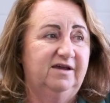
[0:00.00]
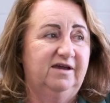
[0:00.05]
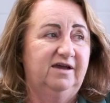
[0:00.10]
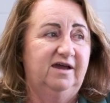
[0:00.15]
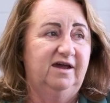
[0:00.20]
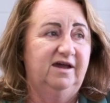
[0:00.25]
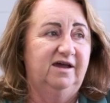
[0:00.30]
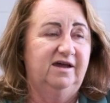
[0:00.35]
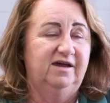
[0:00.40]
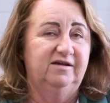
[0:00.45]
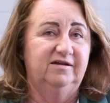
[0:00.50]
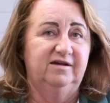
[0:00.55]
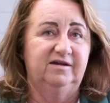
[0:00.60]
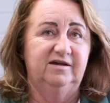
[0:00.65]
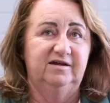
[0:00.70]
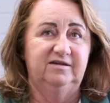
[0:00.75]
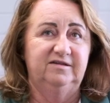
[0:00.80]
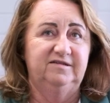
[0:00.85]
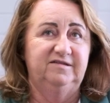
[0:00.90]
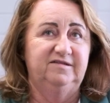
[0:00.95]
a
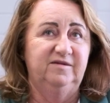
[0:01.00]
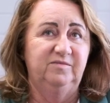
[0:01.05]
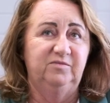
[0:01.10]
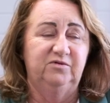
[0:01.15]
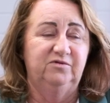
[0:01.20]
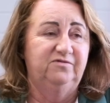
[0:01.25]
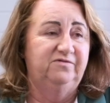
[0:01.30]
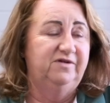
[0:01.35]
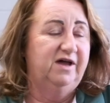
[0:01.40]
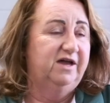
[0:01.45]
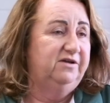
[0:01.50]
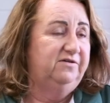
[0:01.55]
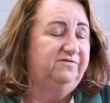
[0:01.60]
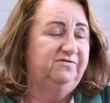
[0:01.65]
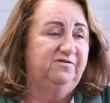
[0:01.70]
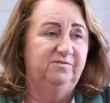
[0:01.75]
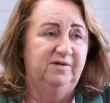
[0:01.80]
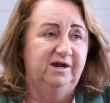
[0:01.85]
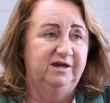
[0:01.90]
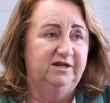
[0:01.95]
simple value
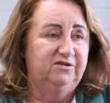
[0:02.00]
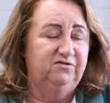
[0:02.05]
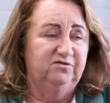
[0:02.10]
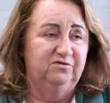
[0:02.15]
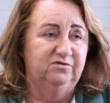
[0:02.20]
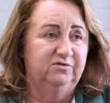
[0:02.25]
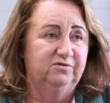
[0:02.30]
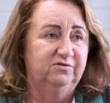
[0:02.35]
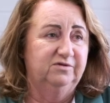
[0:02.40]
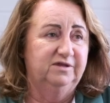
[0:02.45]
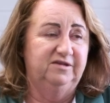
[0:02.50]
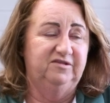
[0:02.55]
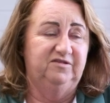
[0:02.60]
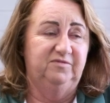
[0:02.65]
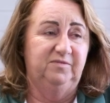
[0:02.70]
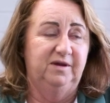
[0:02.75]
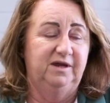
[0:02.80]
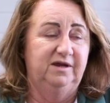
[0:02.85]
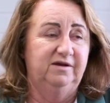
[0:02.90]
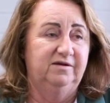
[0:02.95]
for money tool
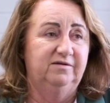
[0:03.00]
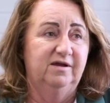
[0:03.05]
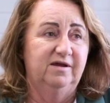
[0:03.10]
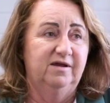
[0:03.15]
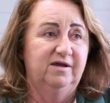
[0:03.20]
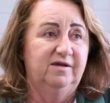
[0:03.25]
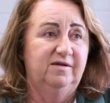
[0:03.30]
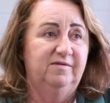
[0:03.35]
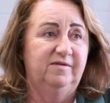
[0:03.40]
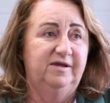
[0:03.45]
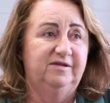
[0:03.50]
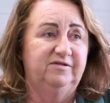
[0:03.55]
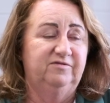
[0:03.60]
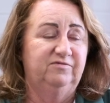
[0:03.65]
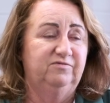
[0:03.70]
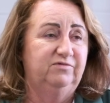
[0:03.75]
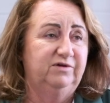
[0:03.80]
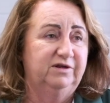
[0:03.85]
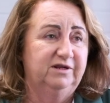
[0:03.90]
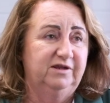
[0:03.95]
it's
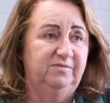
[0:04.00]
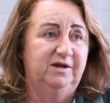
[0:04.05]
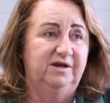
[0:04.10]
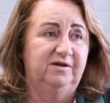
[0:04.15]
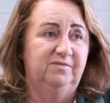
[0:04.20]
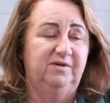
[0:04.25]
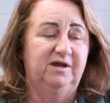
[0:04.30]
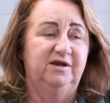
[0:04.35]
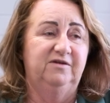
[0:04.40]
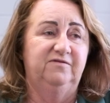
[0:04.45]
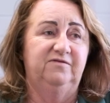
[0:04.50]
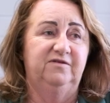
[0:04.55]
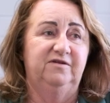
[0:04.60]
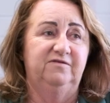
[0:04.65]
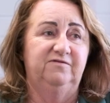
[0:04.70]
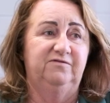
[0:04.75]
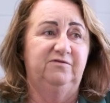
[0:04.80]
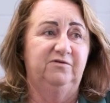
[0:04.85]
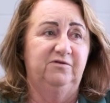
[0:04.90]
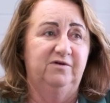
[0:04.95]
really been a benefit
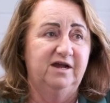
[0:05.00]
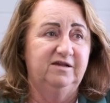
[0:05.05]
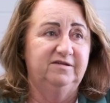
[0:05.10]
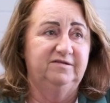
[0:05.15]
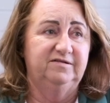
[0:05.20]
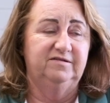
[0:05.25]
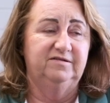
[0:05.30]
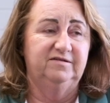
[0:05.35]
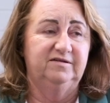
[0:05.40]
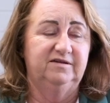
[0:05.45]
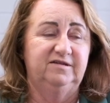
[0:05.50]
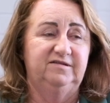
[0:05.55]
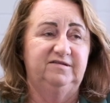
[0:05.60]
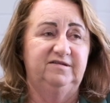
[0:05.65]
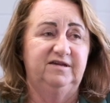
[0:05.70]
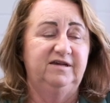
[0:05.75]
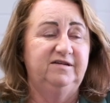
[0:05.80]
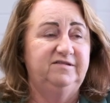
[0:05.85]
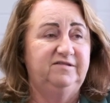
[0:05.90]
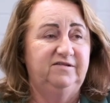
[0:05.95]
for us. It's
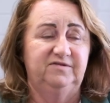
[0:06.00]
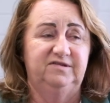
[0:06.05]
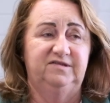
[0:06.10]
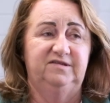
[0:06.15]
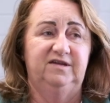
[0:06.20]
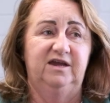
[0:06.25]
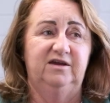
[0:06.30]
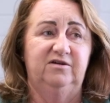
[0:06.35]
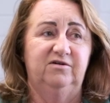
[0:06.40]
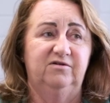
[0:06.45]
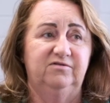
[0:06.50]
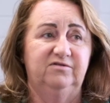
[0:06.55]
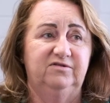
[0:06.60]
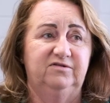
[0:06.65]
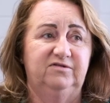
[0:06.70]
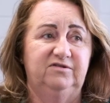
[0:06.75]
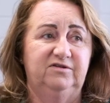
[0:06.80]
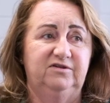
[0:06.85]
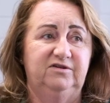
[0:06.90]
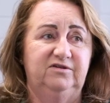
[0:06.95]
easy for
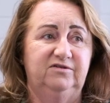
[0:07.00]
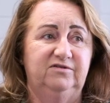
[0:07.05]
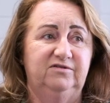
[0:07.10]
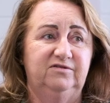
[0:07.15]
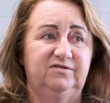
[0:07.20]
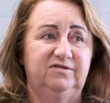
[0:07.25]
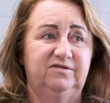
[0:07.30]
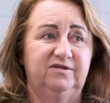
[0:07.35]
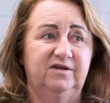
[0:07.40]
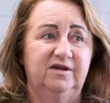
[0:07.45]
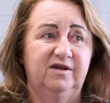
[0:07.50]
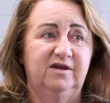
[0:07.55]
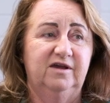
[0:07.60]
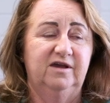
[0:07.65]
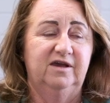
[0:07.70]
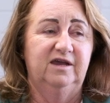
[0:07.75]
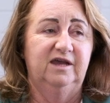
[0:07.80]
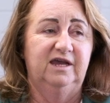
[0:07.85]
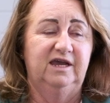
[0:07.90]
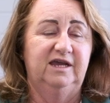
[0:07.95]
stakeholders to use.
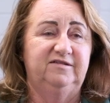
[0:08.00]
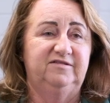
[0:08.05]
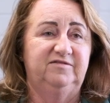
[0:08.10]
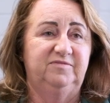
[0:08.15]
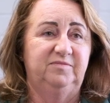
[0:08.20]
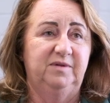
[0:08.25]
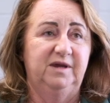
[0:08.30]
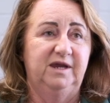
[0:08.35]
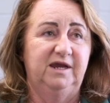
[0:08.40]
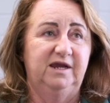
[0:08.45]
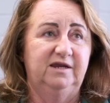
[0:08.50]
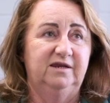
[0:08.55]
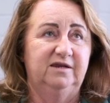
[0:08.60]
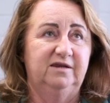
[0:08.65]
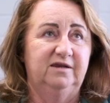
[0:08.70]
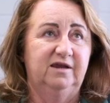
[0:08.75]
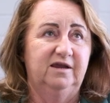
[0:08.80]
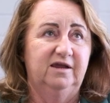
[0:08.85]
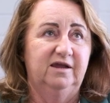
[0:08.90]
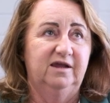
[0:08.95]
It's
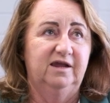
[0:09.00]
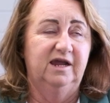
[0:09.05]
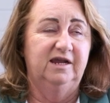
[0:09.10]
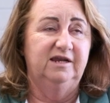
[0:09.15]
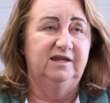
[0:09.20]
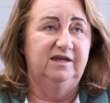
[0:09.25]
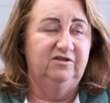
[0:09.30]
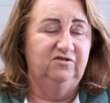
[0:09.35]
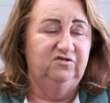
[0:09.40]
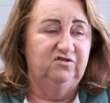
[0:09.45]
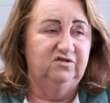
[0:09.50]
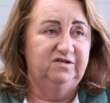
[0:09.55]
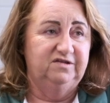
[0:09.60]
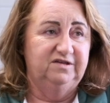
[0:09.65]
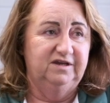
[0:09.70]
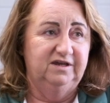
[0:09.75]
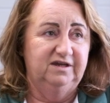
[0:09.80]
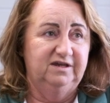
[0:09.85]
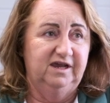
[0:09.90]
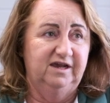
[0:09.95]
been an
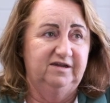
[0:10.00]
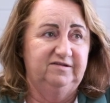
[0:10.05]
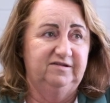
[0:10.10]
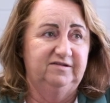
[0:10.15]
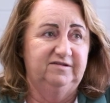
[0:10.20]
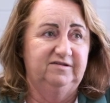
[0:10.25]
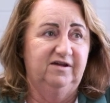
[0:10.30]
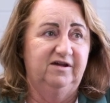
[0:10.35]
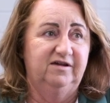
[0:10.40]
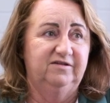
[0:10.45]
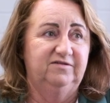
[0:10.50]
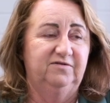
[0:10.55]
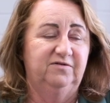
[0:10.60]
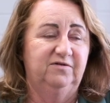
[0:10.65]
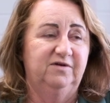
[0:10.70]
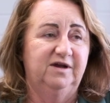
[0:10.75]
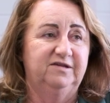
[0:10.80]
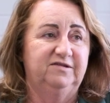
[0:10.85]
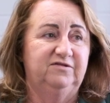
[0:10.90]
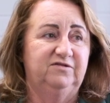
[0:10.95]
interesting exercise for
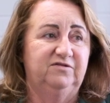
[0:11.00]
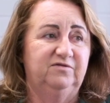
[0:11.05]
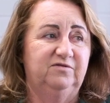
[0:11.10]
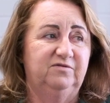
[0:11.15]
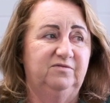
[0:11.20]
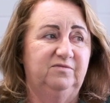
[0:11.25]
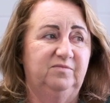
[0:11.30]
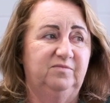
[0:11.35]
us to